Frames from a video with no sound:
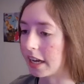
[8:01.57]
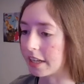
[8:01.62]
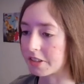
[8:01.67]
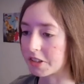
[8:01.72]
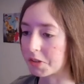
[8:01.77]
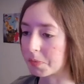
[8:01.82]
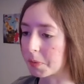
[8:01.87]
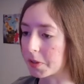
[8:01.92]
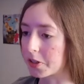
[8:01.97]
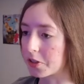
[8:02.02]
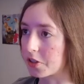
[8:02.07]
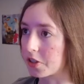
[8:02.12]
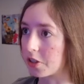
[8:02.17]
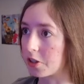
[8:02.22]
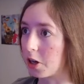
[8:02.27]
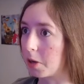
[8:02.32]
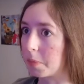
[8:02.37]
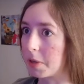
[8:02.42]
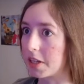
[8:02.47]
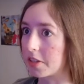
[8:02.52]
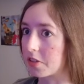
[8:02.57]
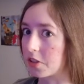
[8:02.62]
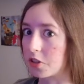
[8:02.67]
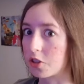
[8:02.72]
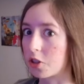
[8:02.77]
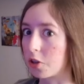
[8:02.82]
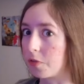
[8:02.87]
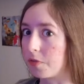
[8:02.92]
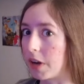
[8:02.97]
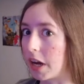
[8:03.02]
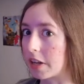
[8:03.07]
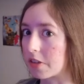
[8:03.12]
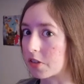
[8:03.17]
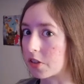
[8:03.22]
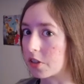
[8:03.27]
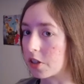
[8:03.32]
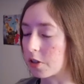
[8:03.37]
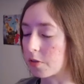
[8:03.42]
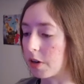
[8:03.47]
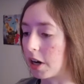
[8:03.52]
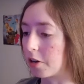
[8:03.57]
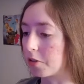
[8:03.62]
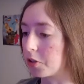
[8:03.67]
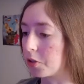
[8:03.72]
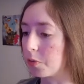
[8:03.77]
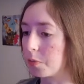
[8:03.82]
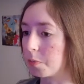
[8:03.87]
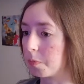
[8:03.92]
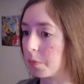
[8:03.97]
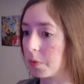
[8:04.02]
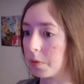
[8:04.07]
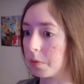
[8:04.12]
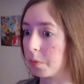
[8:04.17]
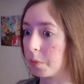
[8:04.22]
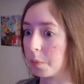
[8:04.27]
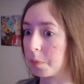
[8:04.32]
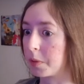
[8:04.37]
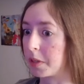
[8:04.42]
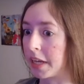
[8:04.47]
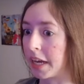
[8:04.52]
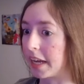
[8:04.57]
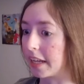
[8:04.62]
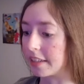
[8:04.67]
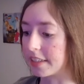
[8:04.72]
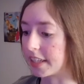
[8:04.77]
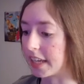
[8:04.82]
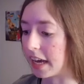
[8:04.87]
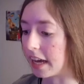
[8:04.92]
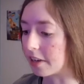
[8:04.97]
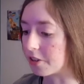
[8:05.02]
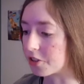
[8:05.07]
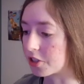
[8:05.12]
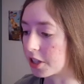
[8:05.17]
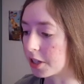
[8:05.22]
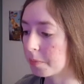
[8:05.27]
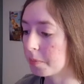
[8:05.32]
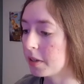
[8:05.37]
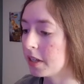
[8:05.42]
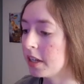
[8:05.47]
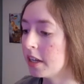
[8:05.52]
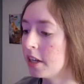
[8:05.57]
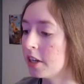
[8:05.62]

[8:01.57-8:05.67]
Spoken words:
Acid Spitters are obviously so fast on the ground you can't catch them.